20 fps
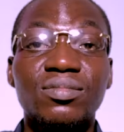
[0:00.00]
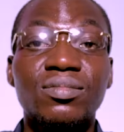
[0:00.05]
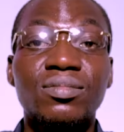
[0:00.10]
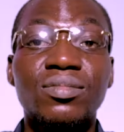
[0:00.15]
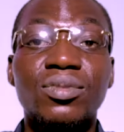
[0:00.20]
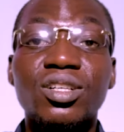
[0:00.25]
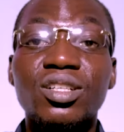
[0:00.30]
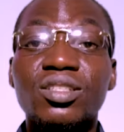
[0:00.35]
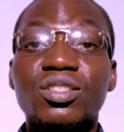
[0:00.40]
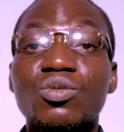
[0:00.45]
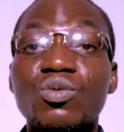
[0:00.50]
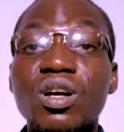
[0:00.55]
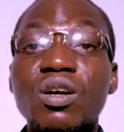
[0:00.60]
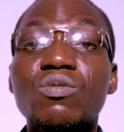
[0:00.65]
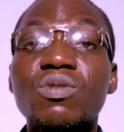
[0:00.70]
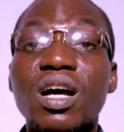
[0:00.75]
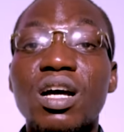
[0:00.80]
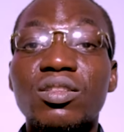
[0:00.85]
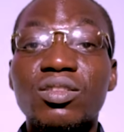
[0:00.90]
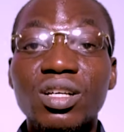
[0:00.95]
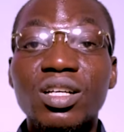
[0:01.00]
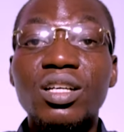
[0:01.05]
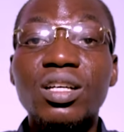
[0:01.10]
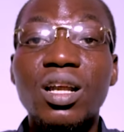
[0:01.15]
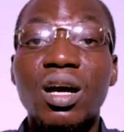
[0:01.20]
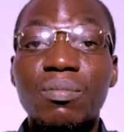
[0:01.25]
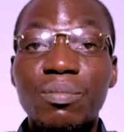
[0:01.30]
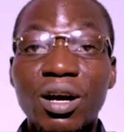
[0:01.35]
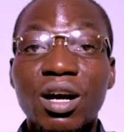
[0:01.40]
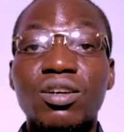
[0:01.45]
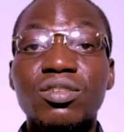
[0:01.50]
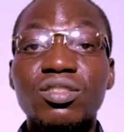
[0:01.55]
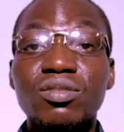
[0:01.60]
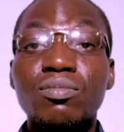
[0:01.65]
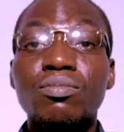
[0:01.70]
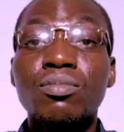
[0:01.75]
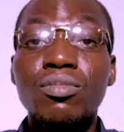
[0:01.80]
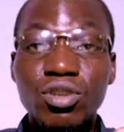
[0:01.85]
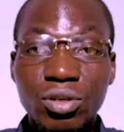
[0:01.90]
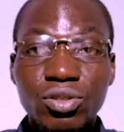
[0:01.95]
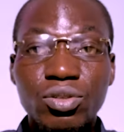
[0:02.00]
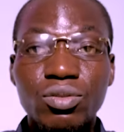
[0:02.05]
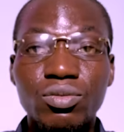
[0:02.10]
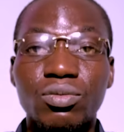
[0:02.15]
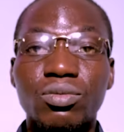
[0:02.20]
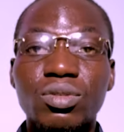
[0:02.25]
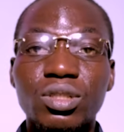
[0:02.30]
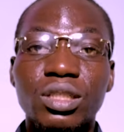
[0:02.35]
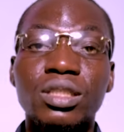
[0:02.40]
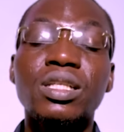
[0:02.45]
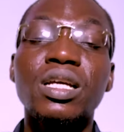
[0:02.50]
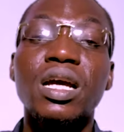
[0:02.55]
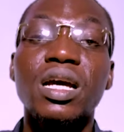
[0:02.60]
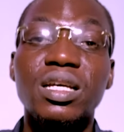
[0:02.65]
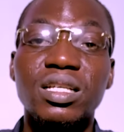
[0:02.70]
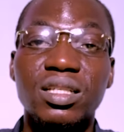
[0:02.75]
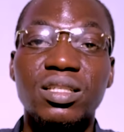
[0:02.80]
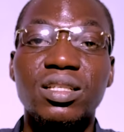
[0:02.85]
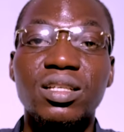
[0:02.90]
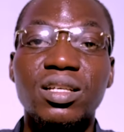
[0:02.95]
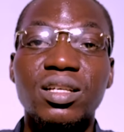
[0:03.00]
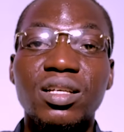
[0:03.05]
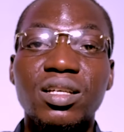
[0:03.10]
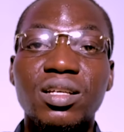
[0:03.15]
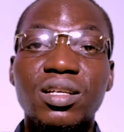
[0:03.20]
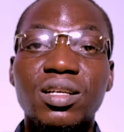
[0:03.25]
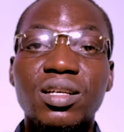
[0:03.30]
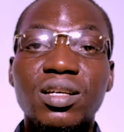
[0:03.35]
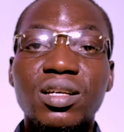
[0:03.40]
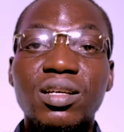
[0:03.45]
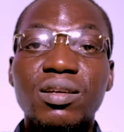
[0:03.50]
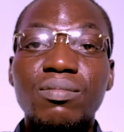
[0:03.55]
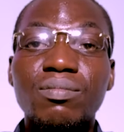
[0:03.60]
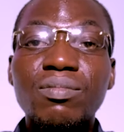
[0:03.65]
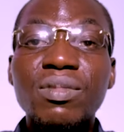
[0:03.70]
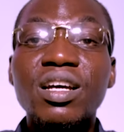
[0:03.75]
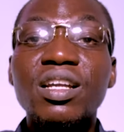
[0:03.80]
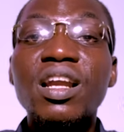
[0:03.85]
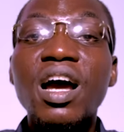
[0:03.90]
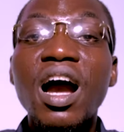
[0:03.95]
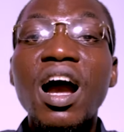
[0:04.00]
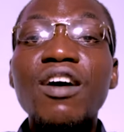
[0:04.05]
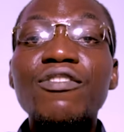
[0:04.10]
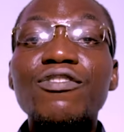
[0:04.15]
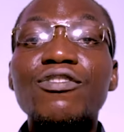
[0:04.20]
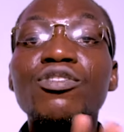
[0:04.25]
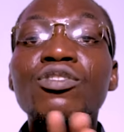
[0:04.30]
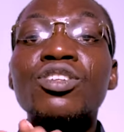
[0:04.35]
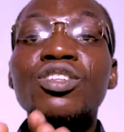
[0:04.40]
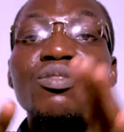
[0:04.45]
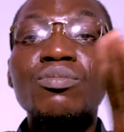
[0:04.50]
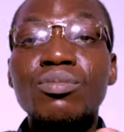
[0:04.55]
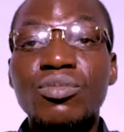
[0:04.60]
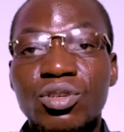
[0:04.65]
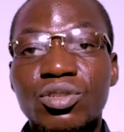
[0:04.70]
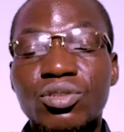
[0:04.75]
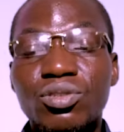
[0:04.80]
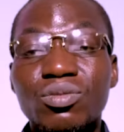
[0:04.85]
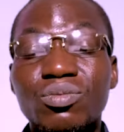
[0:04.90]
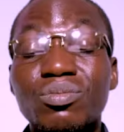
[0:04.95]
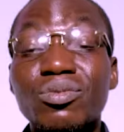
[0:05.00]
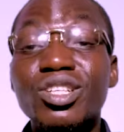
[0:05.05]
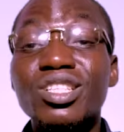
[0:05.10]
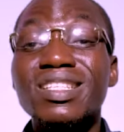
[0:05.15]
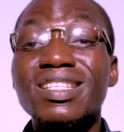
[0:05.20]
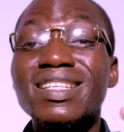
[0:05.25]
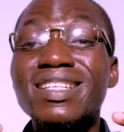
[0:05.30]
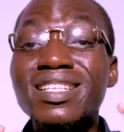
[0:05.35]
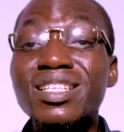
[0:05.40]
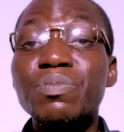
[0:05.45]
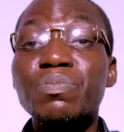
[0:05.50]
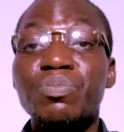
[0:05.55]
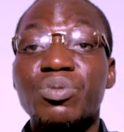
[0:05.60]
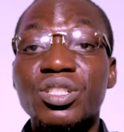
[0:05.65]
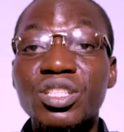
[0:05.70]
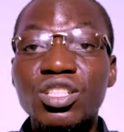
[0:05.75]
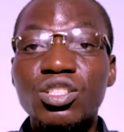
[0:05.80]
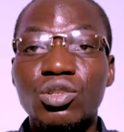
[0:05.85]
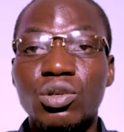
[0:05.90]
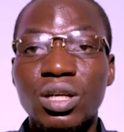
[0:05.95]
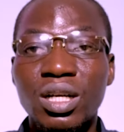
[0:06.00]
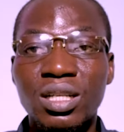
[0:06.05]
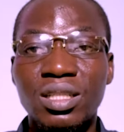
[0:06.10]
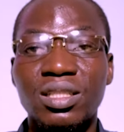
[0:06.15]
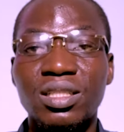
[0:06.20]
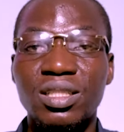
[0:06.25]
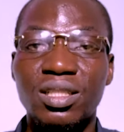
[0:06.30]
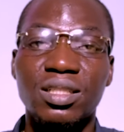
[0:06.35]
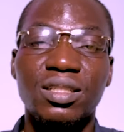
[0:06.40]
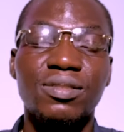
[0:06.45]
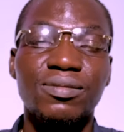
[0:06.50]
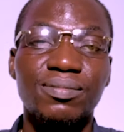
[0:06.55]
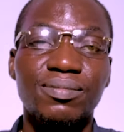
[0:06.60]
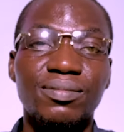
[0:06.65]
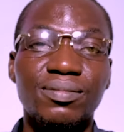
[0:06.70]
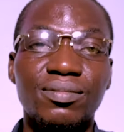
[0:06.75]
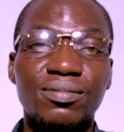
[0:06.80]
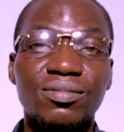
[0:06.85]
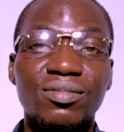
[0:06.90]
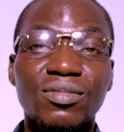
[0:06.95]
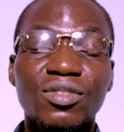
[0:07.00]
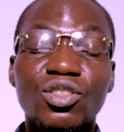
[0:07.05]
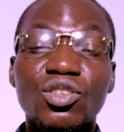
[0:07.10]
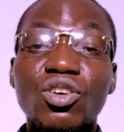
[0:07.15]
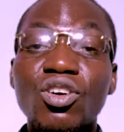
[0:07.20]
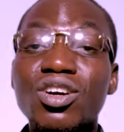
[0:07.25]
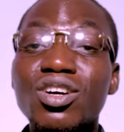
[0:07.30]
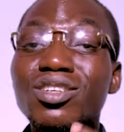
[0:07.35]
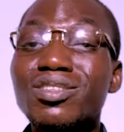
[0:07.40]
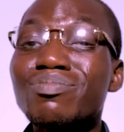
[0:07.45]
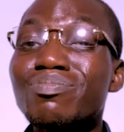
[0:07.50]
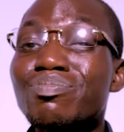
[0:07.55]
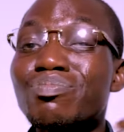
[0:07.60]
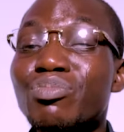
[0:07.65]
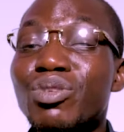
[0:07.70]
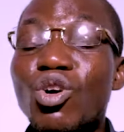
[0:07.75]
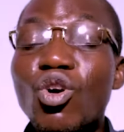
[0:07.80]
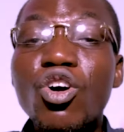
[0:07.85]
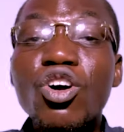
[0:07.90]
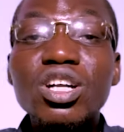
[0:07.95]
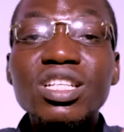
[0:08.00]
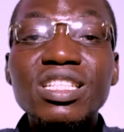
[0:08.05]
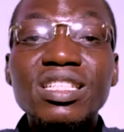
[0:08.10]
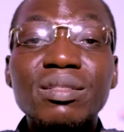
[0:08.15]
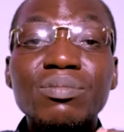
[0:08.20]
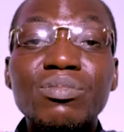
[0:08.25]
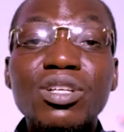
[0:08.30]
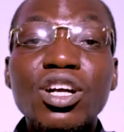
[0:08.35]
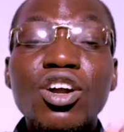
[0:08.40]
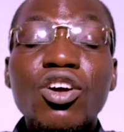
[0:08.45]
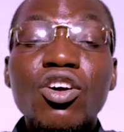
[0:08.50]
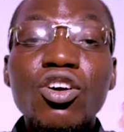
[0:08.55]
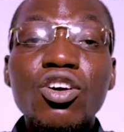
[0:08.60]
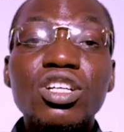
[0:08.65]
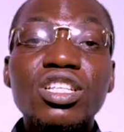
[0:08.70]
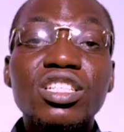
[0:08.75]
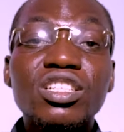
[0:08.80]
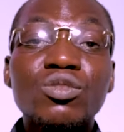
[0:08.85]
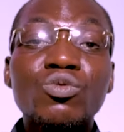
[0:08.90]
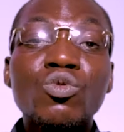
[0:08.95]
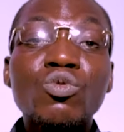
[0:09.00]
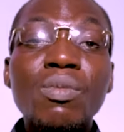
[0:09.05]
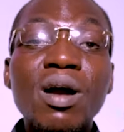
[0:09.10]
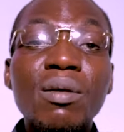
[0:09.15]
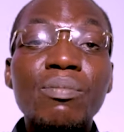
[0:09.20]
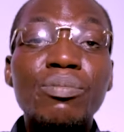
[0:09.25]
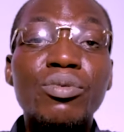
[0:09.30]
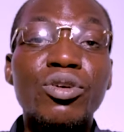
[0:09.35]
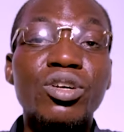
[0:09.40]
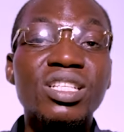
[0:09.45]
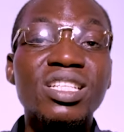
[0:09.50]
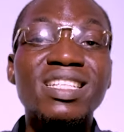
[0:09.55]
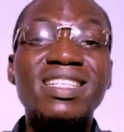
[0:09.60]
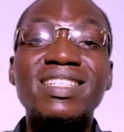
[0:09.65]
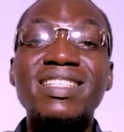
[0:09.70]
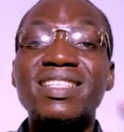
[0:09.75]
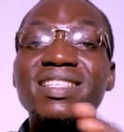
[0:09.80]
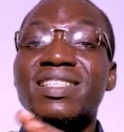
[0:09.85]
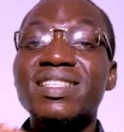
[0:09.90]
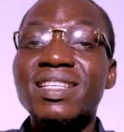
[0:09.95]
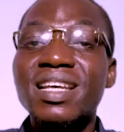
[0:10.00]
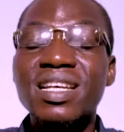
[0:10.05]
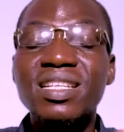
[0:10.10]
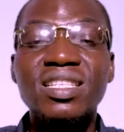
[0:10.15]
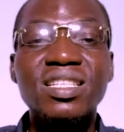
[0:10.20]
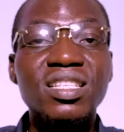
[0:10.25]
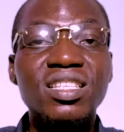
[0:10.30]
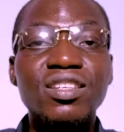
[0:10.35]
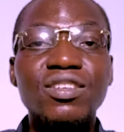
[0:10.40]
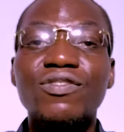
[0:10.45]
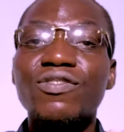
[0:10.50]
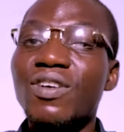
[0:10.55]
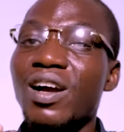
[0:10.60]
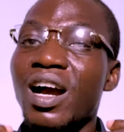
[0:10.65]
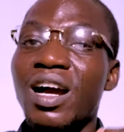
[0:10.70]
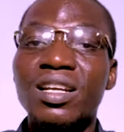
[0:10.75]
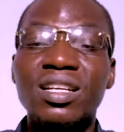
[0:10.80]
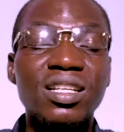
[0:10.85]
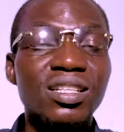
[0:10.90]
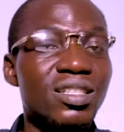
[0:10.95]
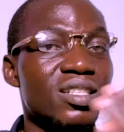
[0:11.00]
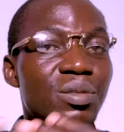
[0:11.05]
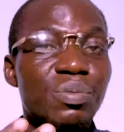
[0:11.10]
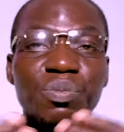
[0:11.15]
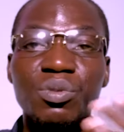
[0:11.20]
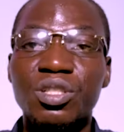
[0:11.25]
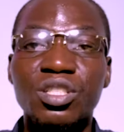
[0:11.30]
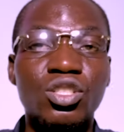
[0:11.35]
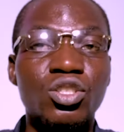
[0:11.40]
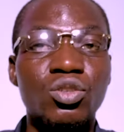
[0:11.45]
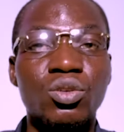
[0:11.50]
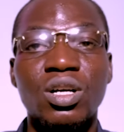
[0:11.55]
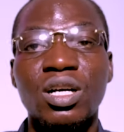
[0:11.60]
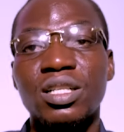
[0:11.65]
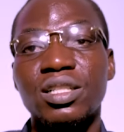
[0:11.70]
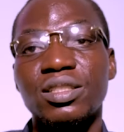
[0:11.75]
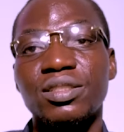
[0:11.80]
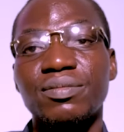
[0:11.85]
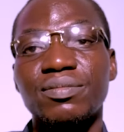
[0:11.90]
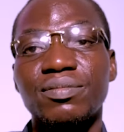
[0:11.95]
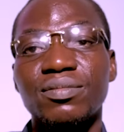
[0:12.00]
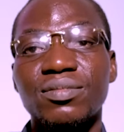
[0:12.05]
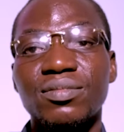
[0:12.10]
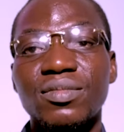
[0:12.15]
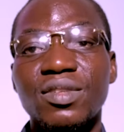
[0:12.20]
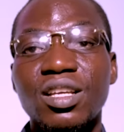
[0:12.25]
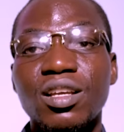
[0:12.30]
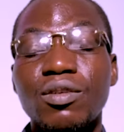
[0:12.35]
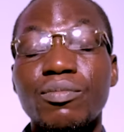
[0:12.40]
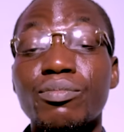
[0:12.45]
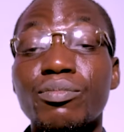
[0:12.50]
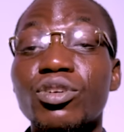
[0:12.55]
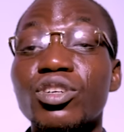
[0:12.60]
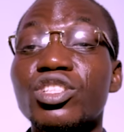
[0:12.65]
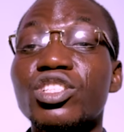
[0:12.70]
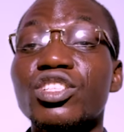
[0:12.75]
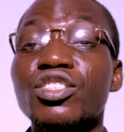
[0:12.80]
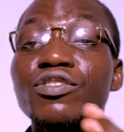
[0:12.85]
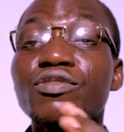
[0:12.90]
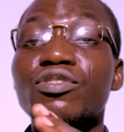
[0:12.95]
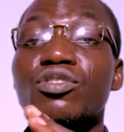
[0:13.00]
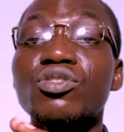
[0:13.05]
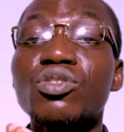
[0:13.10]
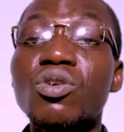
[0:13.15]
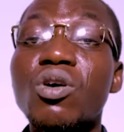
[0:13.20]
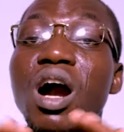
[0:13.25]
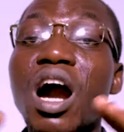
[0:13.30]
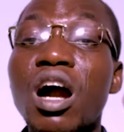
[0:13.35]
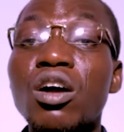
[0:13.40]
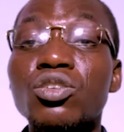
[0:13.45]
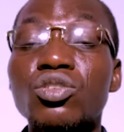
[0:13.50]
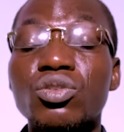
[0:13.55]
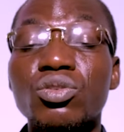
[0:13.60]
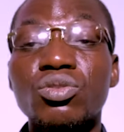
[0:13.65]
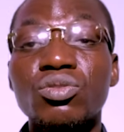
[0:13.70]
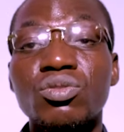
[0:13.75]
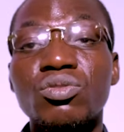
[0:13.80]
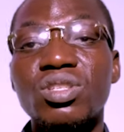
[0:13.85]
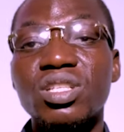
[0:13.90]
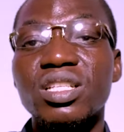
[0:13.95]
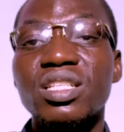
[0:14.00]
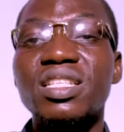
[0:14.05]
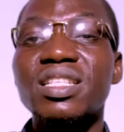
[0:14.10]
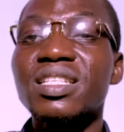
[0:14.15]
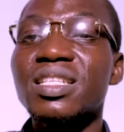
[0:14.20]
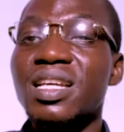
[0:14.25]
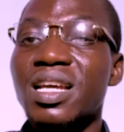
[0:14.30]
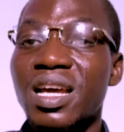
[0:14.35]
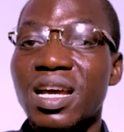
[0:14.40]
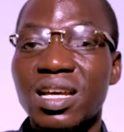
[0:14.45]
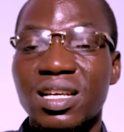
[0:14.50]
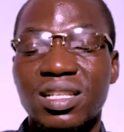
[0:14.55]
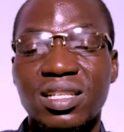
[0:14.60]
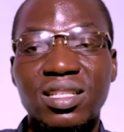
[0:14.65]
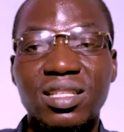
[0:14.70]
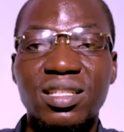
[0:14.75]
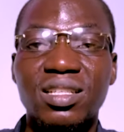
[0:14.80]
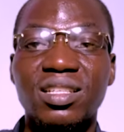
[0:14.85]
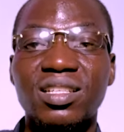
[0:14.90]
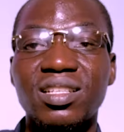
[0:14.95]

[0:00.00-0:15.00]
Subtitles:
But when we are talking about muscle, yes, men have only muscle, but in spirituality, all the woman body is sensitive and spiritually. But if you know how to use it, yes,